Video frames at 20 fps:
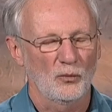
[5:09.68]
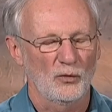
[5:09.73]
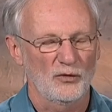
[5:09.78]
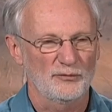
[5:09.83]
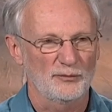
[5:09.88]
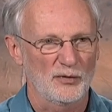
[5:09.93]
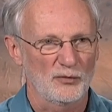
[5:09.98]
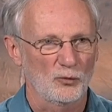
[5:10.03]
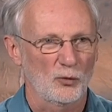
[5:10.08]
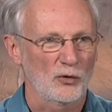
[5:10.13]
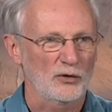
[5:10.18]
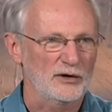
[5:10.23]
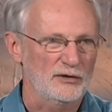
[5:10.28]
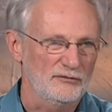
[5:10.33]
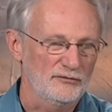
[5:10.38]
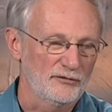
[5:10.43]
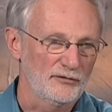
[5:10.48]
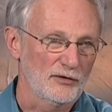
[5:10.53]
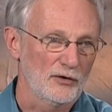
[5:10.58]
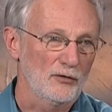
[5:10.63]
been working
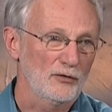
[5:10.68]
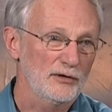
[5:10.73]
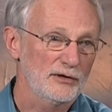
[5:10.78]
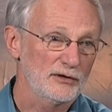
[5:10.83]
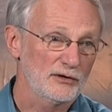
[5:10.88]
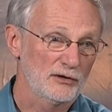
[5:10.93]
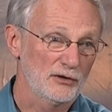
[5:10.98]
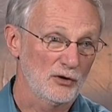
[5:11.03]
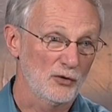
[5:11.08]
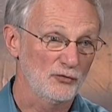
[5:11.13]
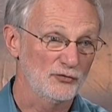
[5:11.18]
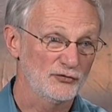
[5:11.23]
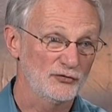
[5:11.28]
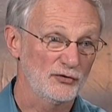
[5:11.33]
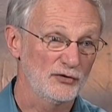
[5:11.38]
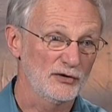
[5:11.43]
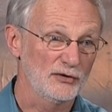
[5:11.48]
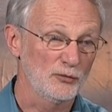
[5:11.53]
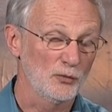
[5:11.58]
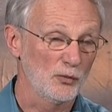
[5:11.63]
very
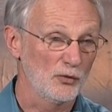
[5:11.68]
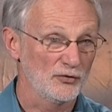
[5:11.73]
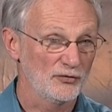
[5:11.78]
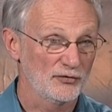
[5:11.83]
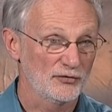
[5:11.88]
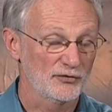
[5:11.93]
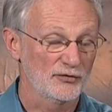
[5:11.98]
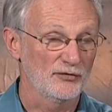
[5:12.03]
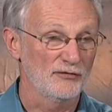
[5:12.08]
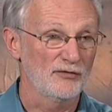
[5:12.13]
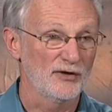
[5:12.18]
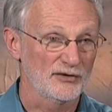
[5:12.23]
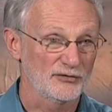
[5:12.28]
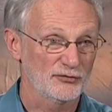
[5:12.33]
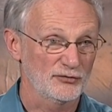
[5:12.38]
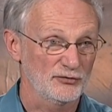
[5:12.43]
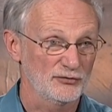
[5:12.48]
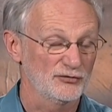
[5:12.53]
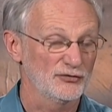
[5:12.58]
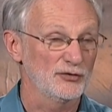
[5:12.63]
closely with the
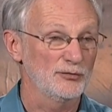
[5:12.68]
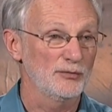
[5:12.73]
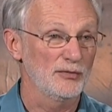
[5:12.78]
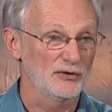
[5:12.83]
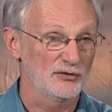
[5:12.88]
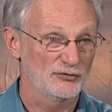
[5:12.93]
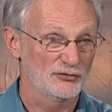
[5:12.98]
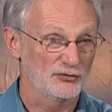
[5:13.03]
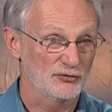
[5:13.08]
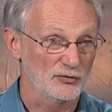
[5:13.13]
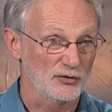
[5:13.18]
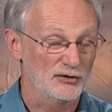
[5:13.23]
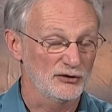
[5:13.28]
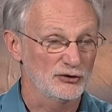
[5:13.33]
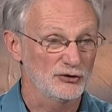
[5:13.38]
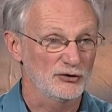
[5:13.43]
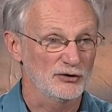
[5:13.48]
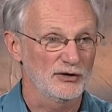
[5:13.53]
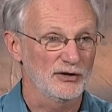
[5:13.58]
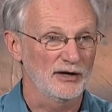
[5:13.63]
Veterans
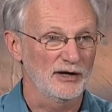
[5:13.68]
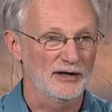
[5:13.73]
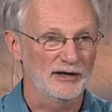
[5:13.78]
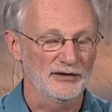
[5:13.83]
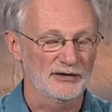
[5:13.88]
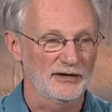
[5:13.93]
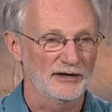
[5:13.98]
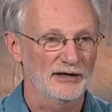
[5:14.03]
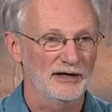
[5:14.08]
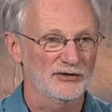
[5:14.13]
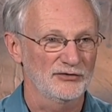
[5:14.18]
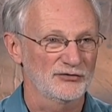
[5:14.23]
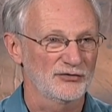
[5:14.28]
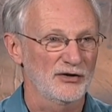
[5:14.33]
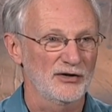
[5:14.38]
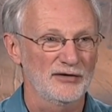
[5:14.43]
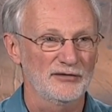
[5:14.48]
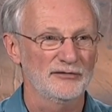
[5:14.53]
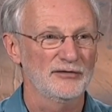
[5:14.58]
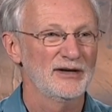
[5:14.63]
Administration and as
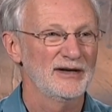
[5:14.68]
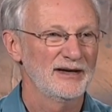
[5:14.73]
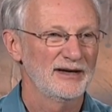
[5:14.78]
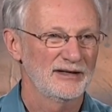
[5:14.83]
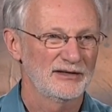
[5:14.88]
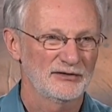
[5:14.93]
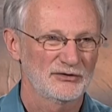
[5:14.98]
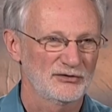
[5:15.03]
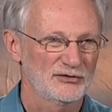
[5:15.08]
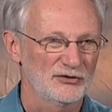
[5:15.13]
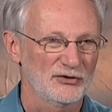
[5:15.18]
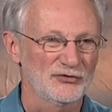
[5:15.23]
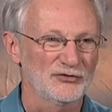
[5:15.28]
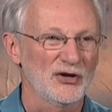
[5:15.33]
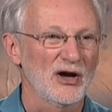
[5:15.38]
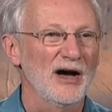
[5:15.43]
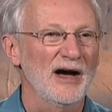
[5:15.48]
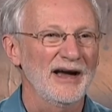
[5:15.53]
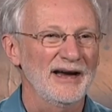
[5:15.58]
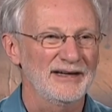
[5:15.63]
they've
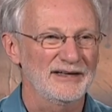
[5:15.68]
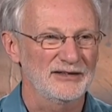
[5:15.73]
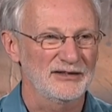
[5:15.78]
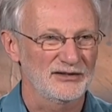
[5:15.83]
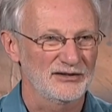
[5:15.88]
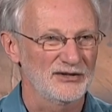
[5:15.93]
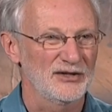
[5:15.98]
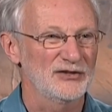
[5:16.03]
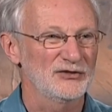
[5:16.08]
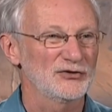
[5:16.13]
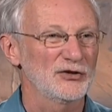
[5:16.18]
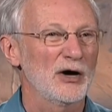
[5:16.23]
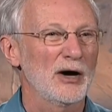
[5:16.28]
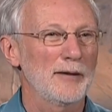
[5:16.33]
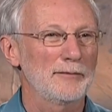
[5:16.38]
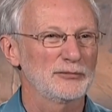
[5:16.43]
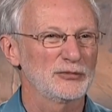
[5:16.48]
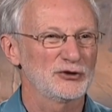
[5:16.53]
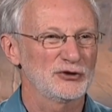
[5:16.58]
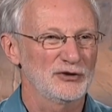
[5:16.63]
designed this
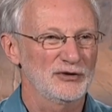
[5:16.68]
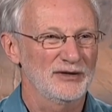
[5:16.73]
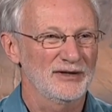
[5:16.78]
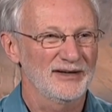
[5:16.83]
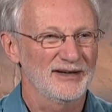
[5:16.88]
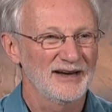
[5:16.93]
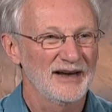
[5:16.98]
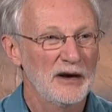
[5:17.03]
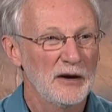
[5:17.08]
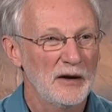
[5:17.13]
option.